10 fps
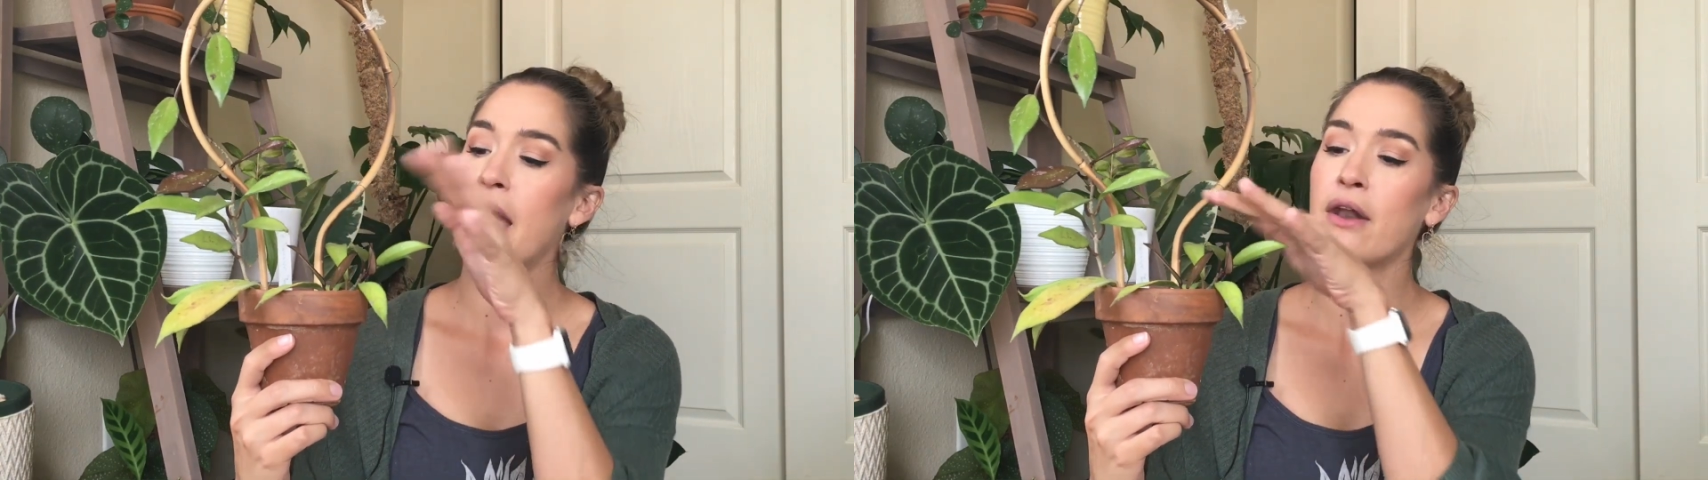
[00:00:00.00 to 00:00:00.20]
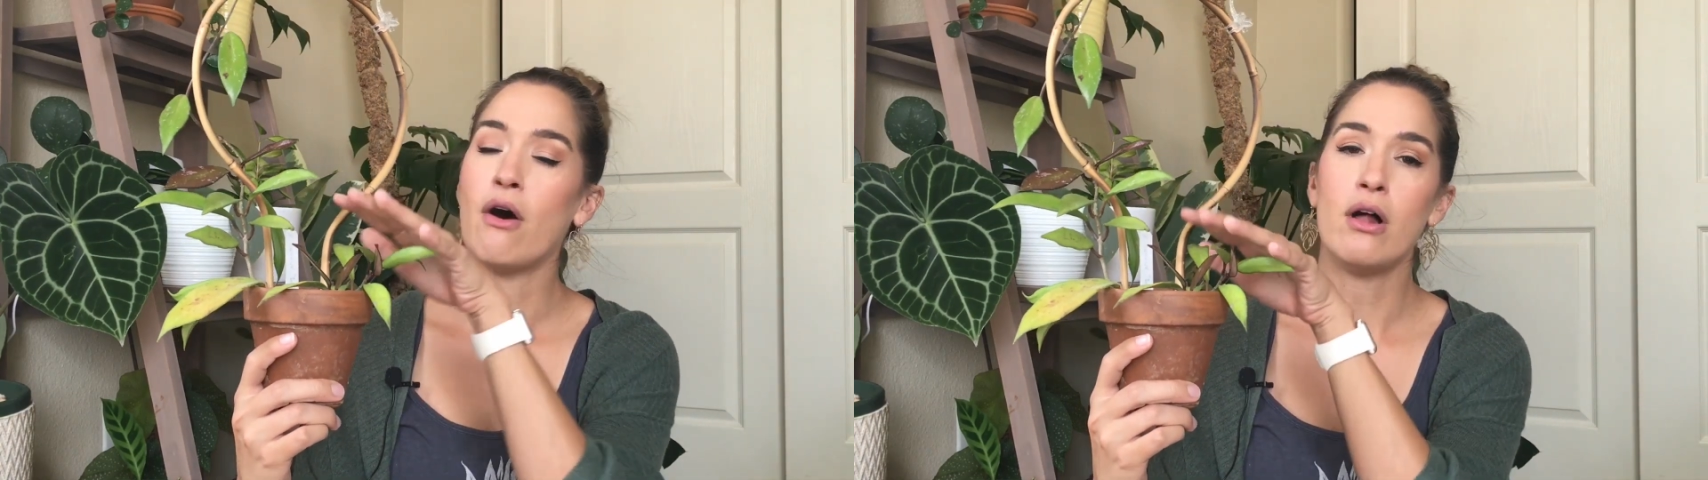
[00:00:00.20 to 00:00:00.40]

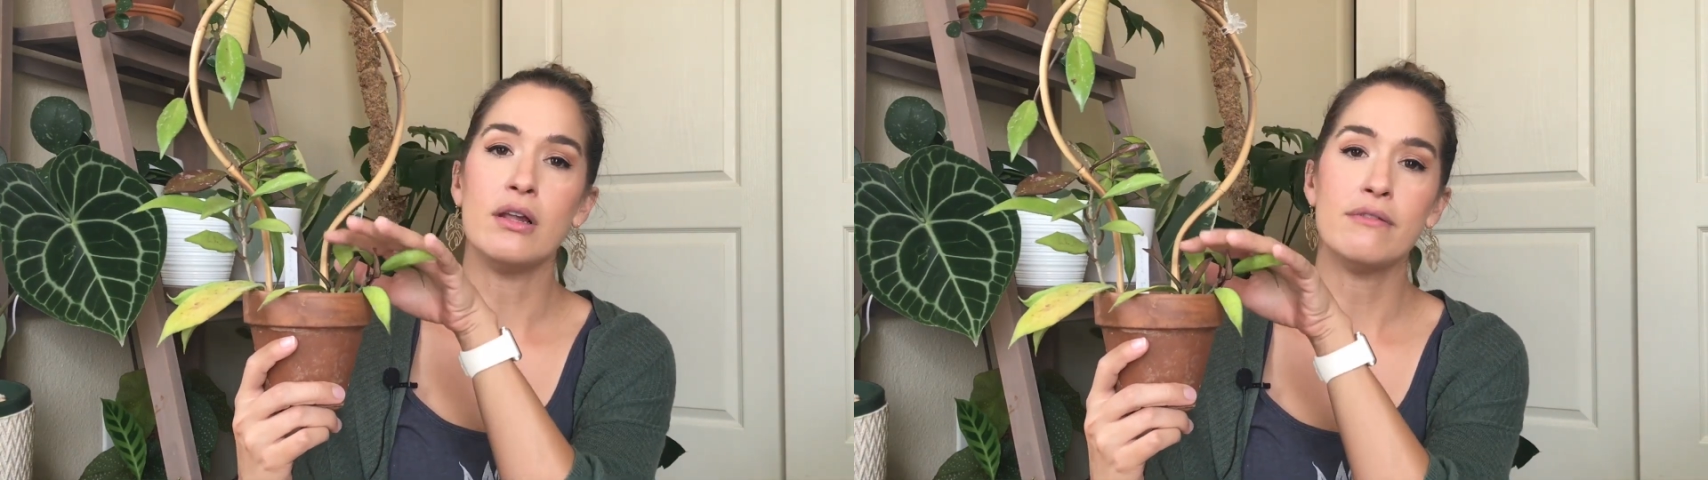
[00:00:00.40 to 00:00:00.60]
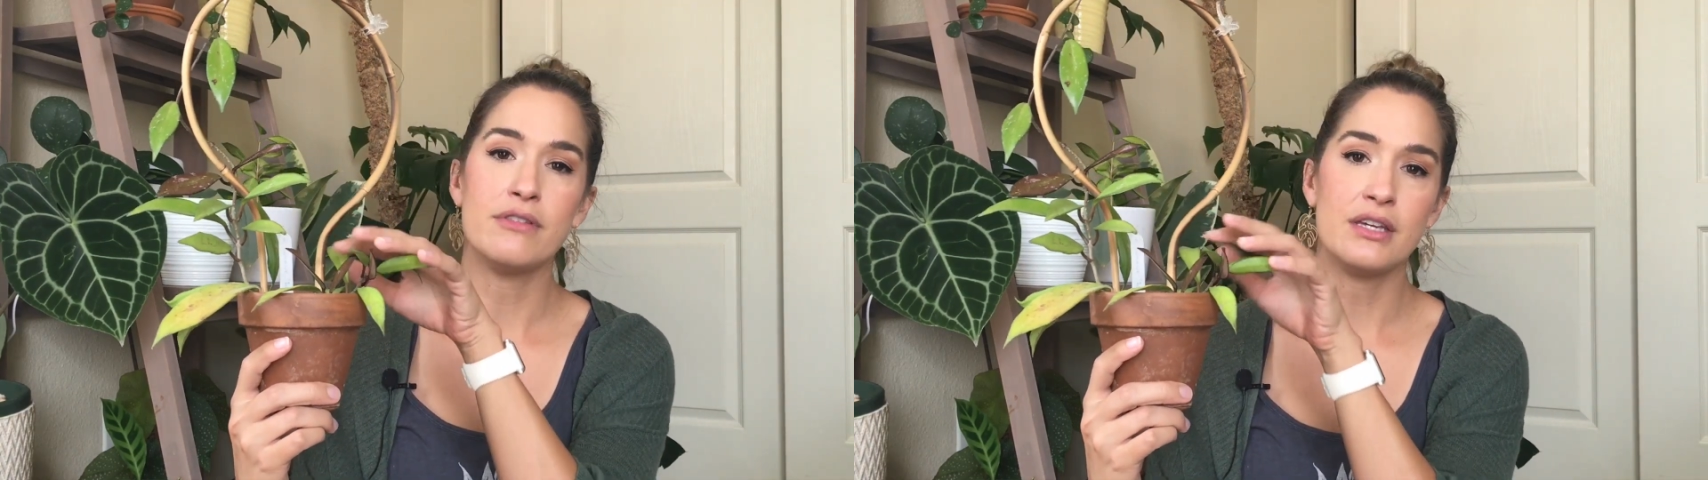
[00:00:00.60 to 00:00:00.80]
and
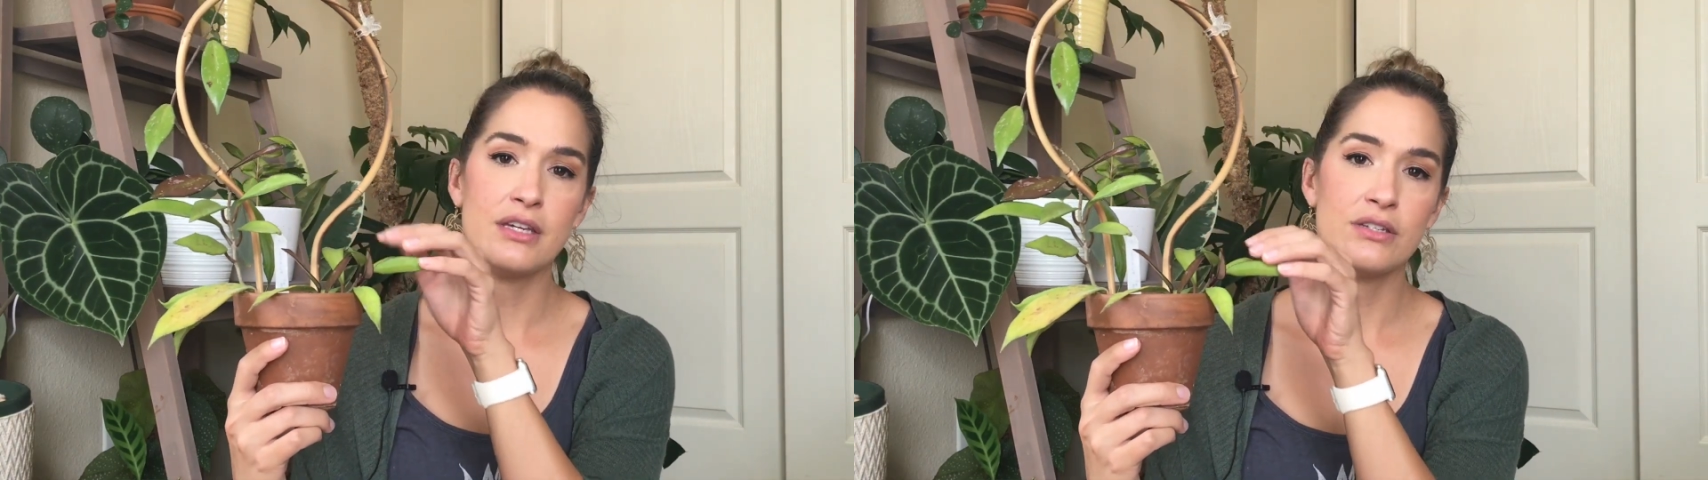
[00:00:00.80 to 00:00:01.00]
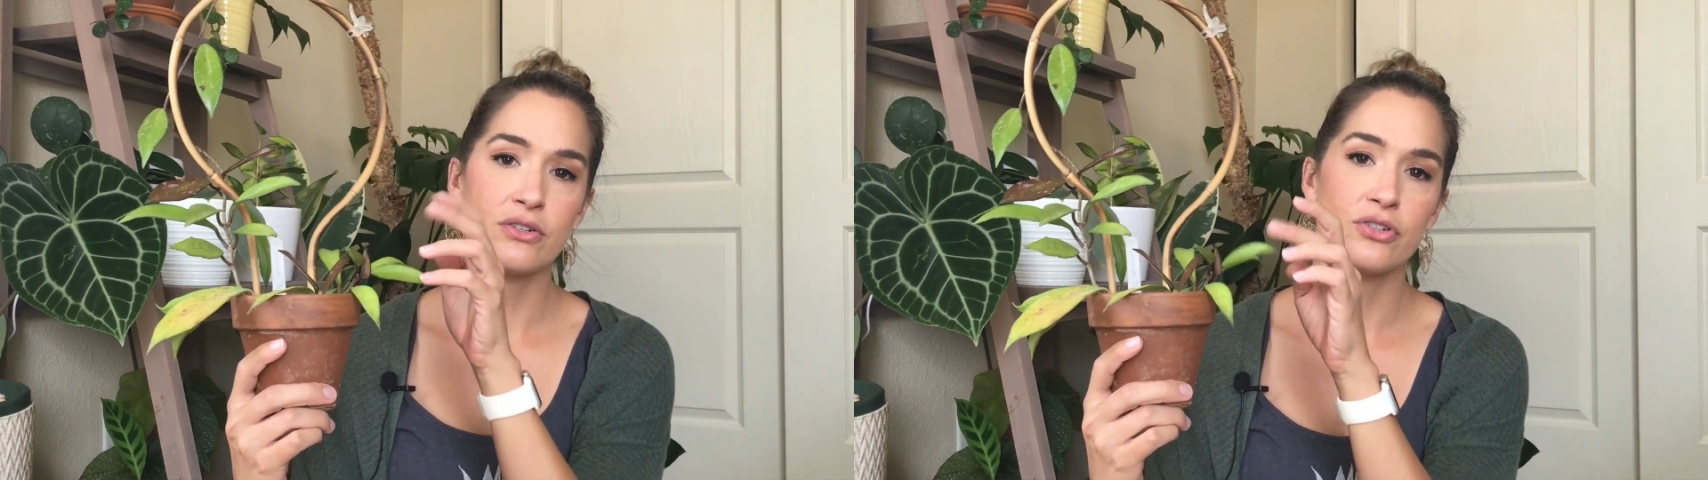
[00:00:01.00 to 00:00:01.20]
all of
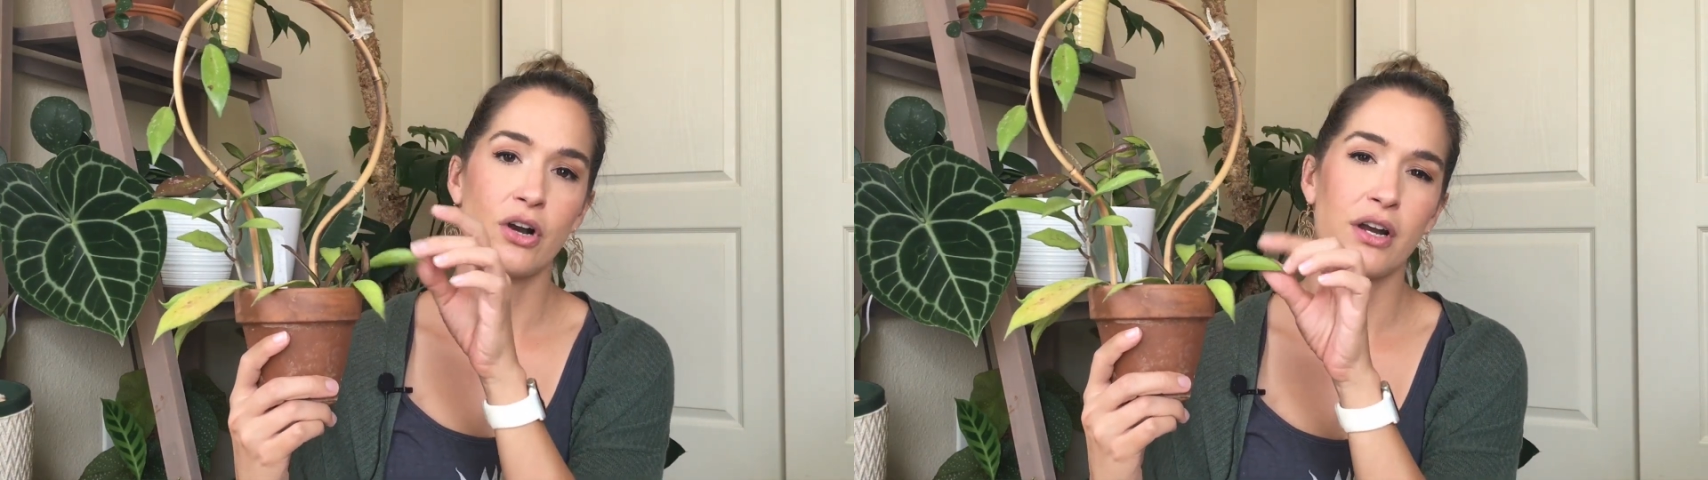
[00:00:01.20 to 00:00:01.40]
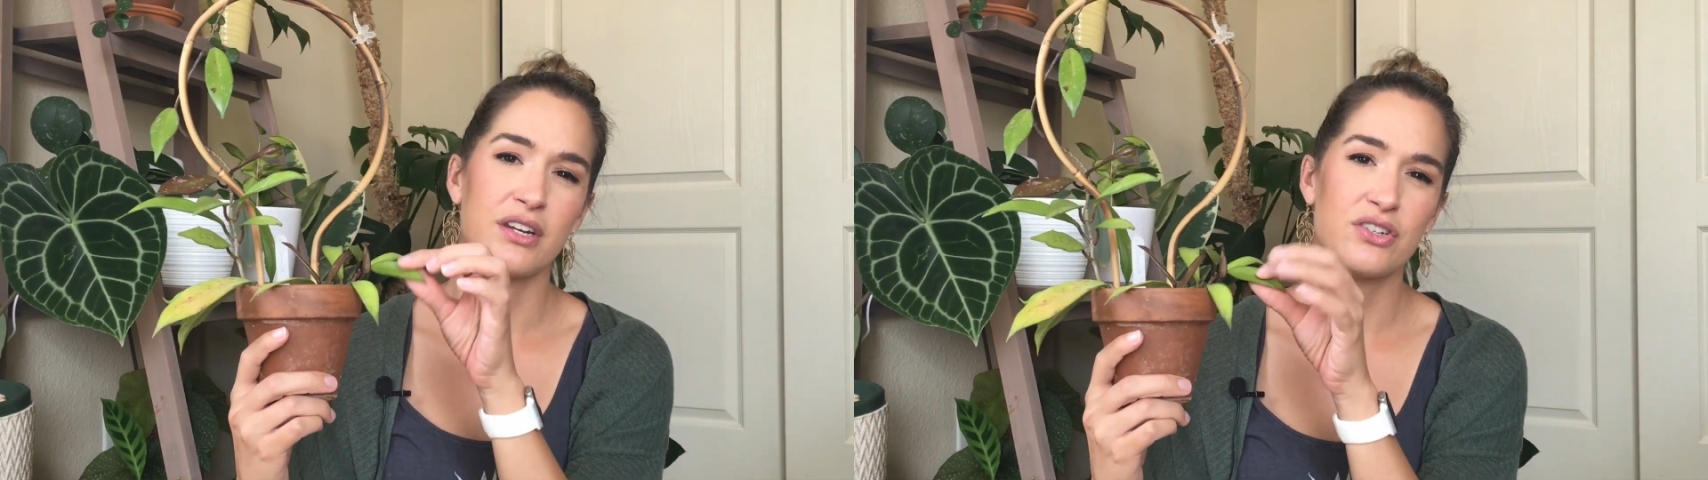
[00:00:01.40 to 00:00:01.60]
these are
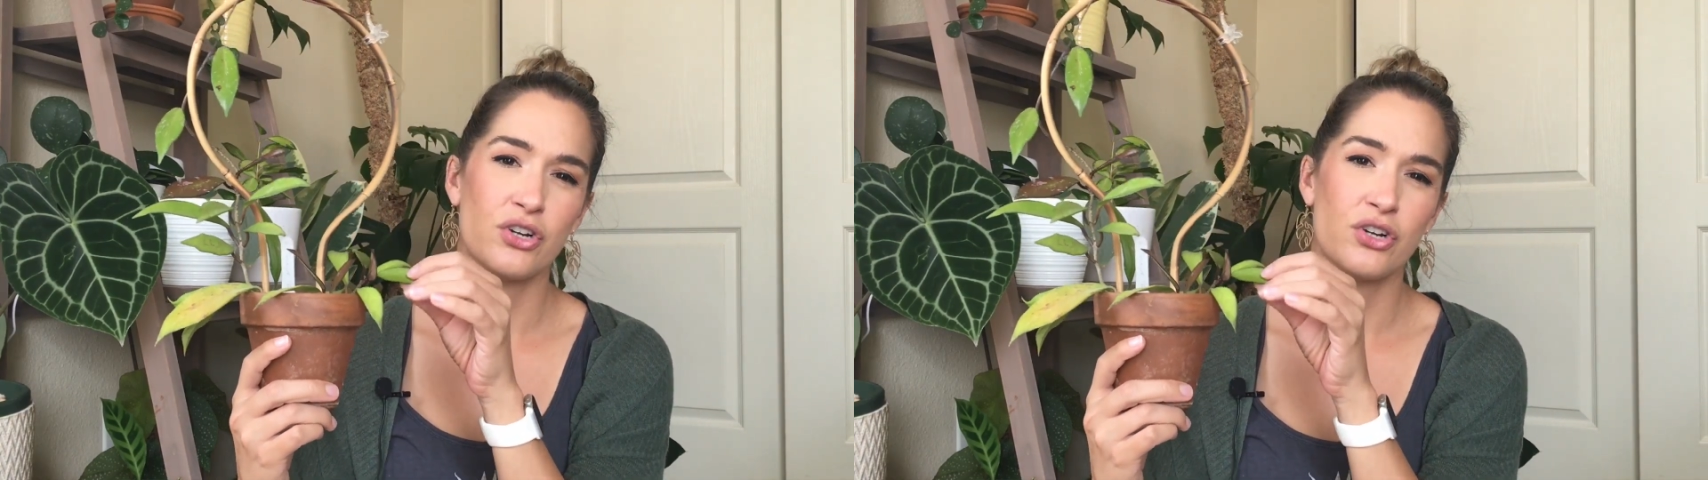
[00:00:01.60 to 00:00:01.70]
starting to